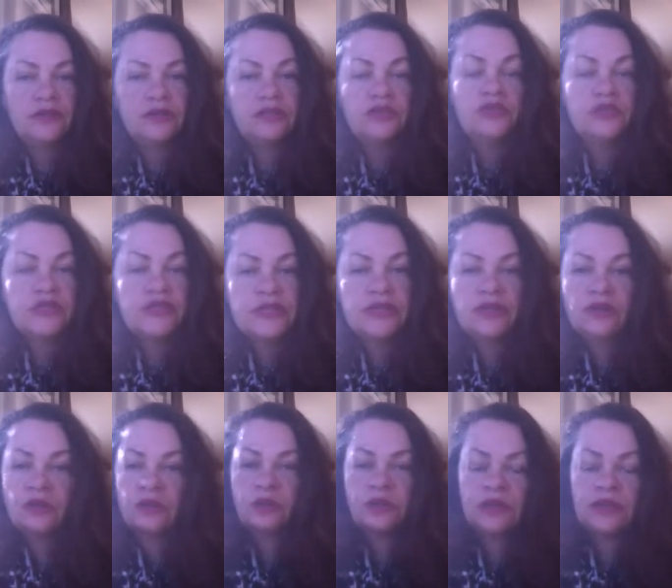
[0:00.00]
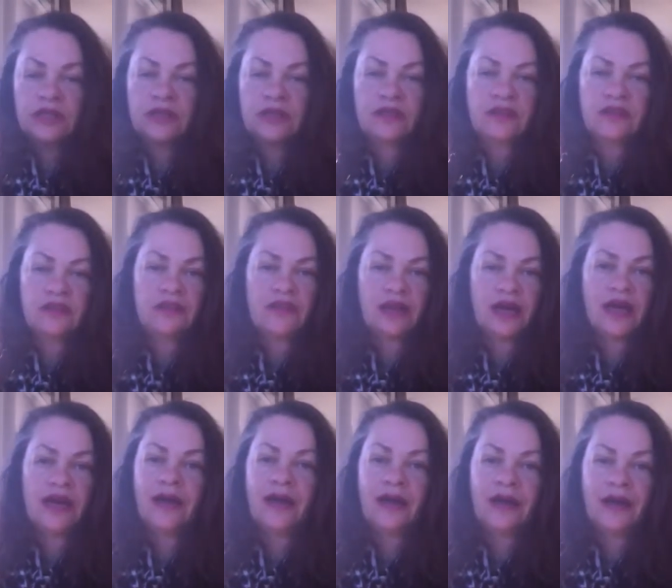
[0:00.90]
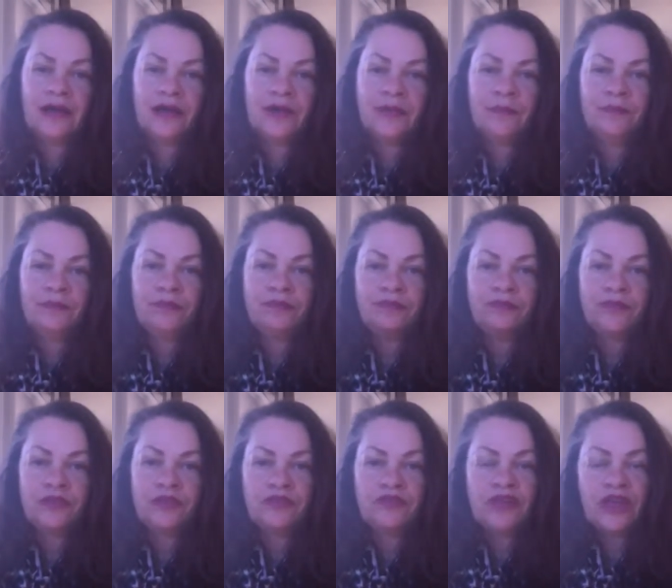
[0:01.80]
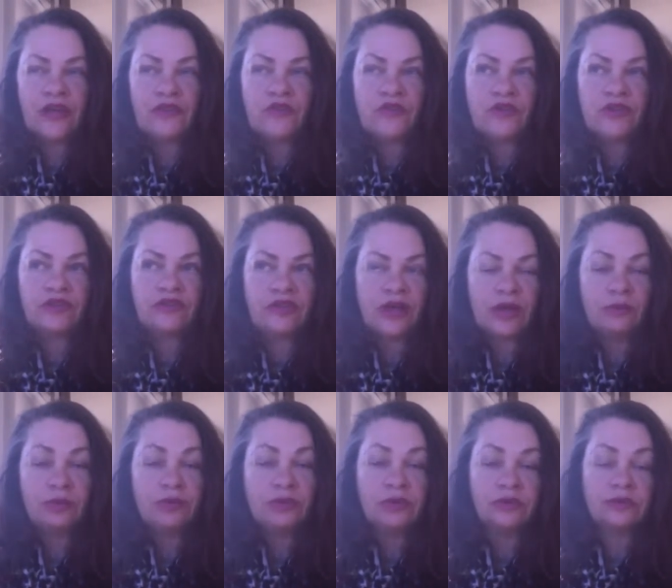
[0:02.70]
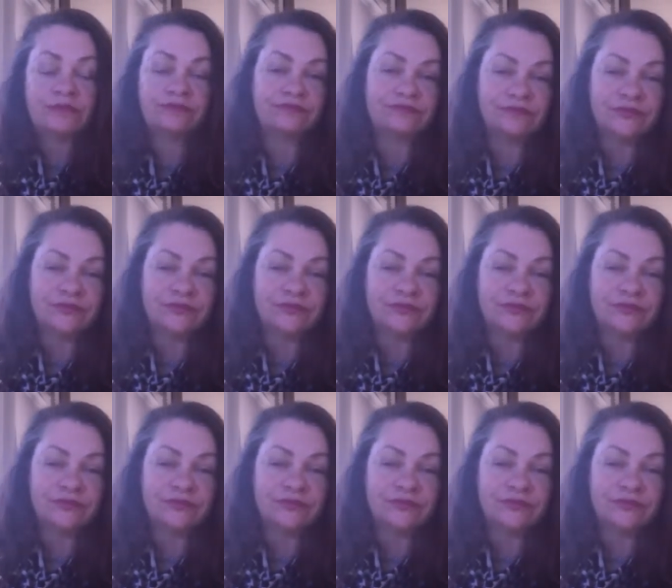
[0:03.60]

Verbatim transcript: using it with, um, say, for example,